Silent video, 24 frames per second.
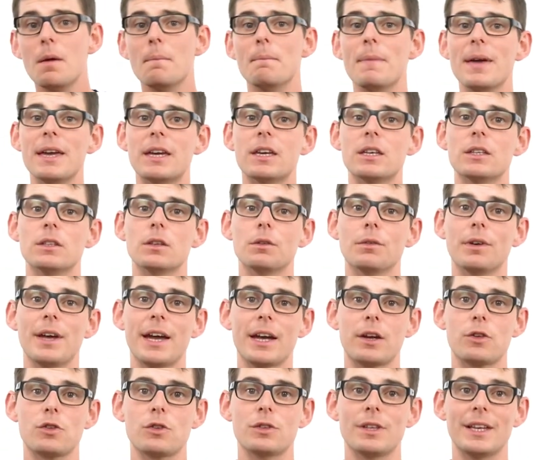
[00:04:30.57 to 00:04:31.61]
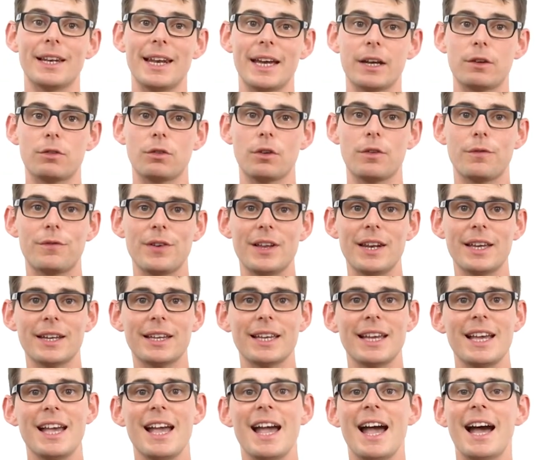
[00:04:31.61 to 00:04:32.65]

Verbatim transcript: making the reaction electrophilic,